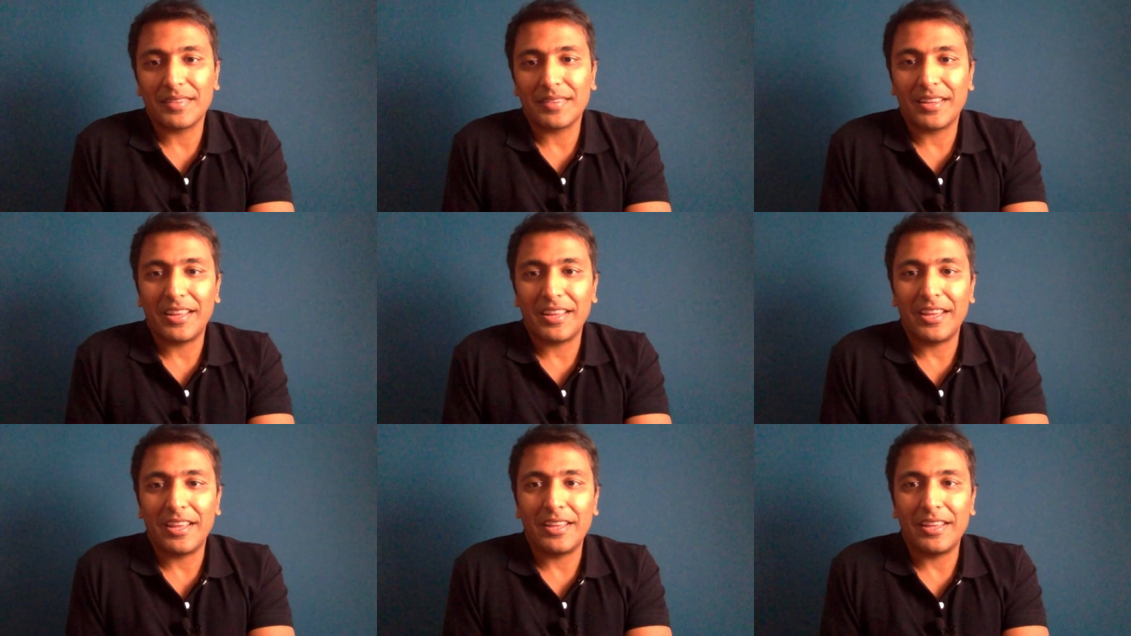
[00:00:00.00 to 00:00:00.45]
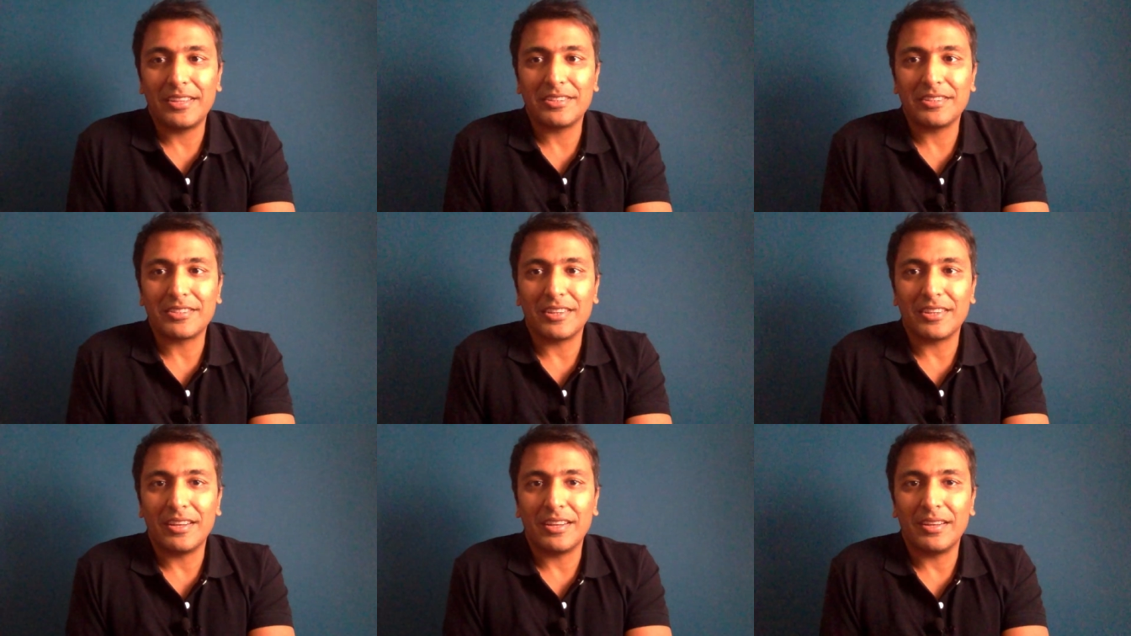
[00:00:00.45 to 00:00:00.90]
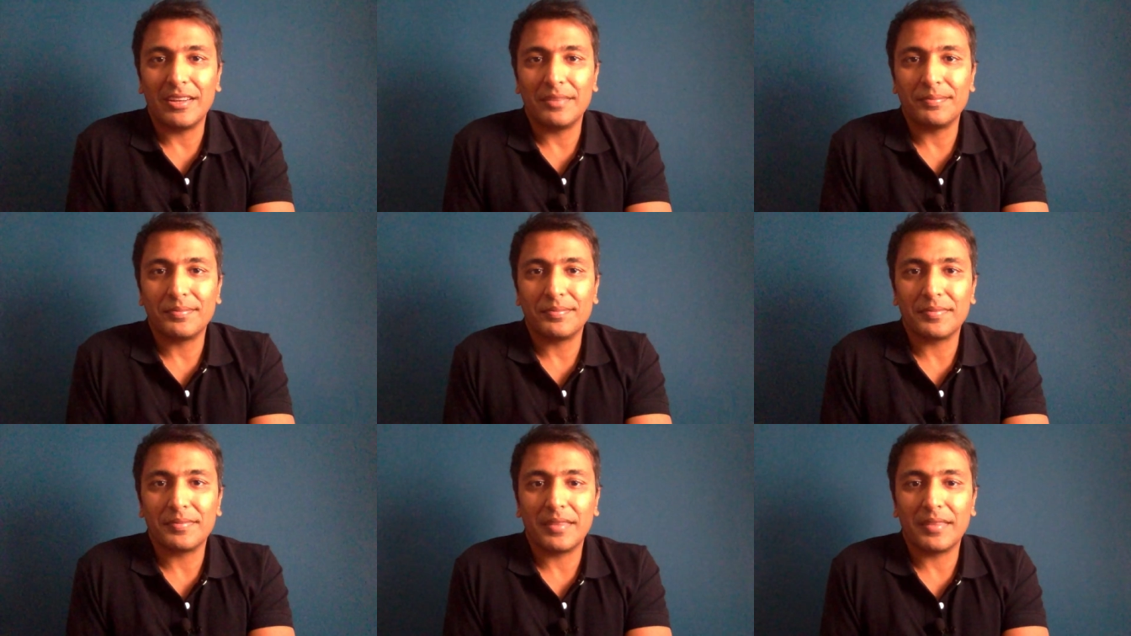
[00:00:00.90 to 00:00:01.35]
and
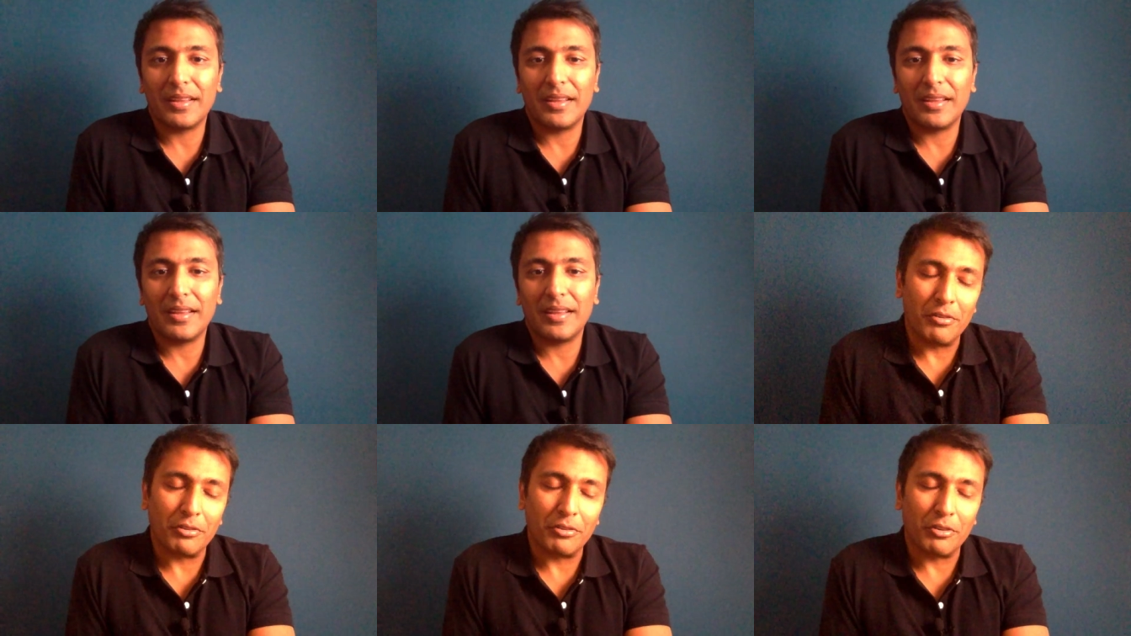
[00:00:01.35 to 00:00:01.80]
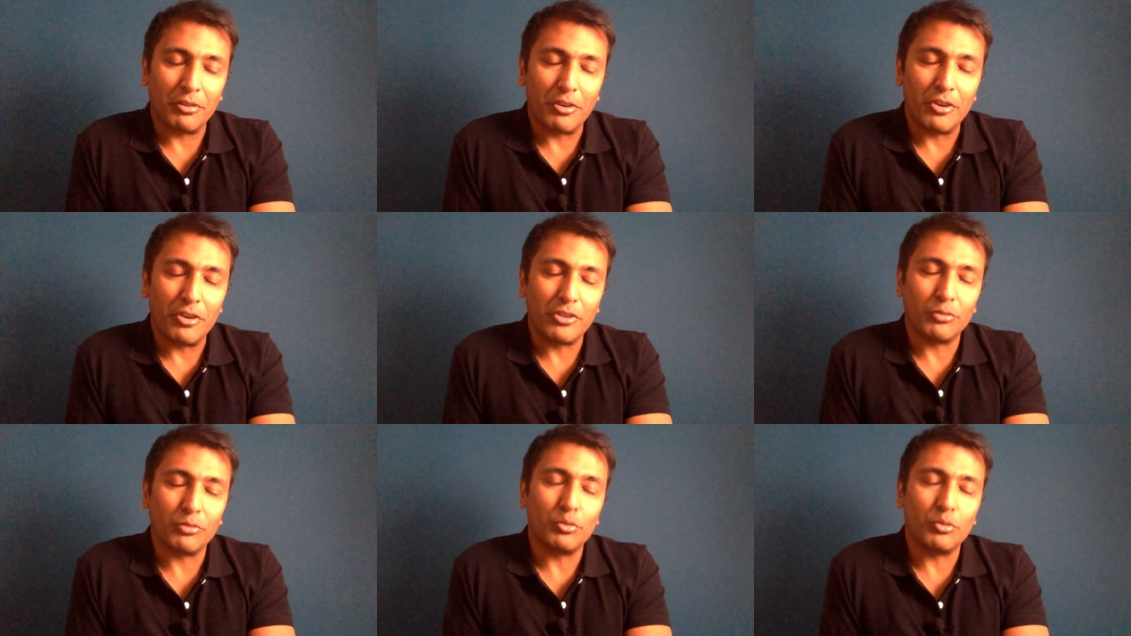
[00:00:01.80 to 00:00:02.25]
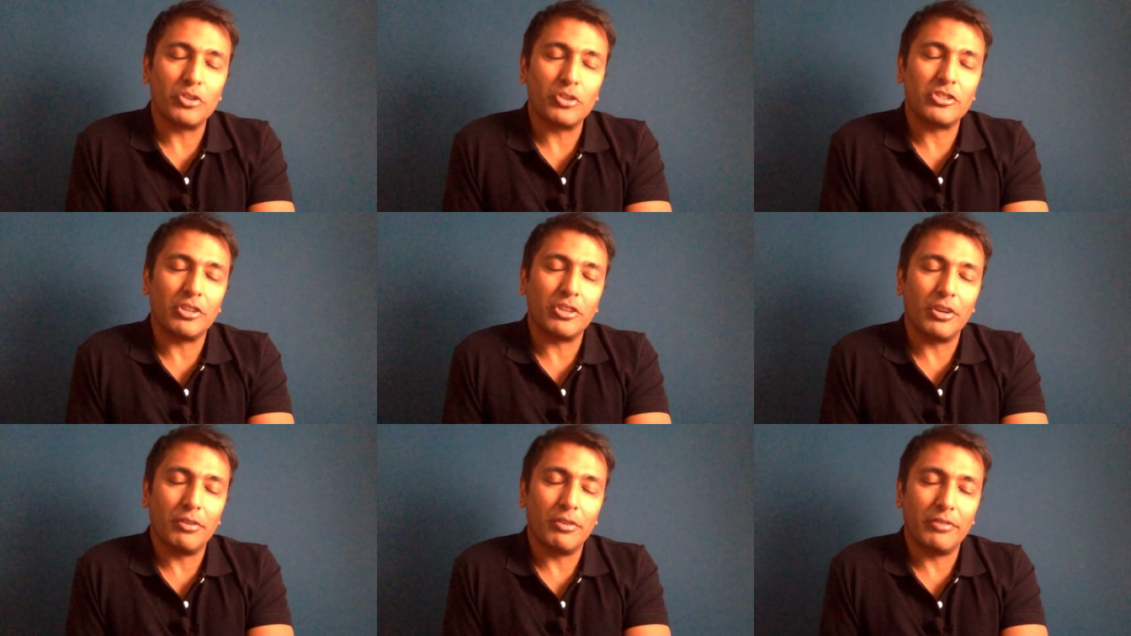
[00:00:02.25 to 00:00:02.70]
God is
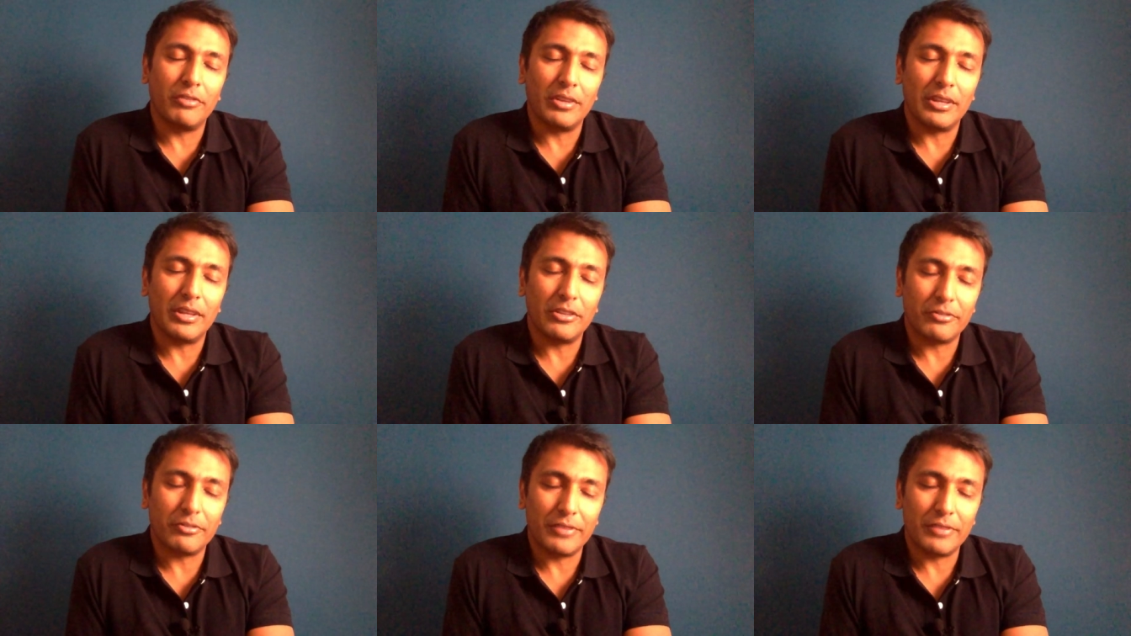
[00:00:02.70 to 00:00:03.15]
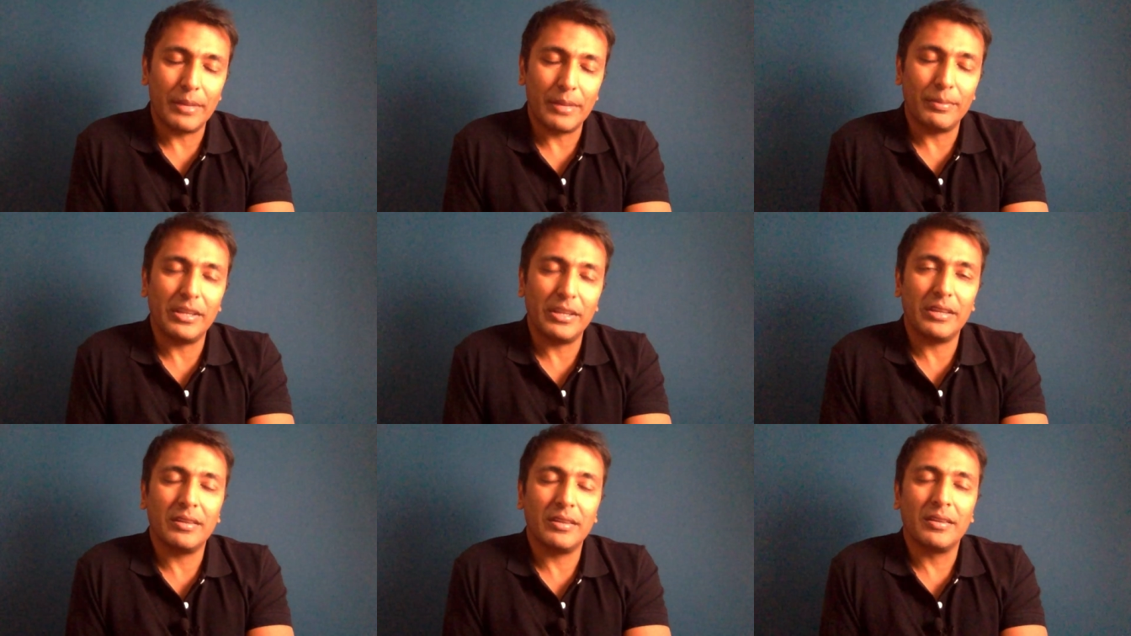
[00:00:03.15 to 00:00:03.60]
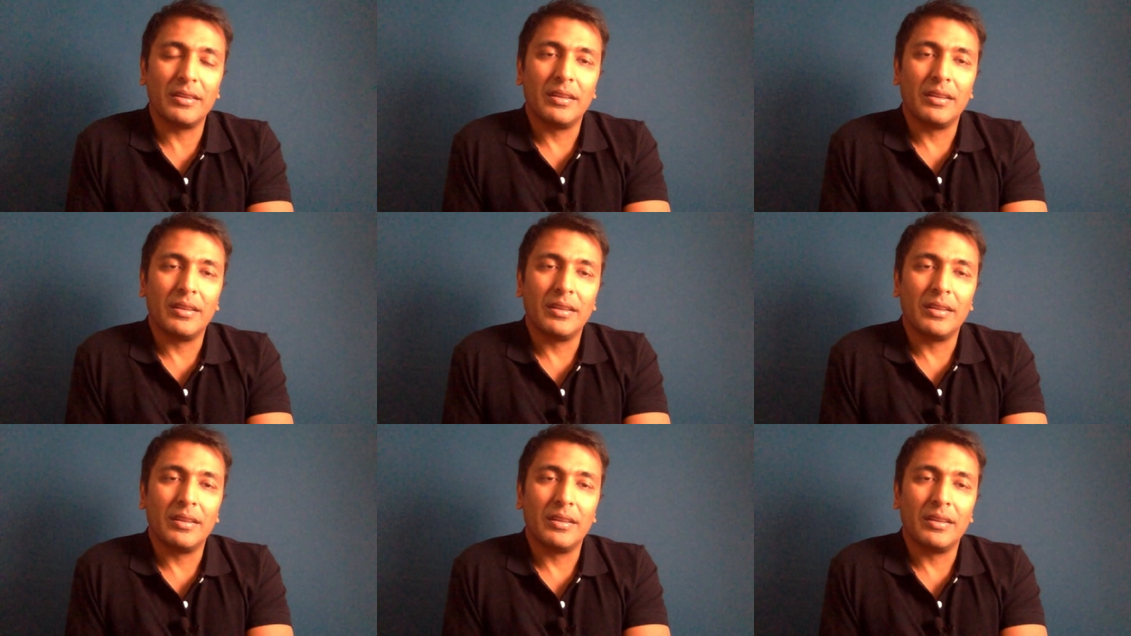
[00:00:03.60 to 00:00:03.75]
watching over his family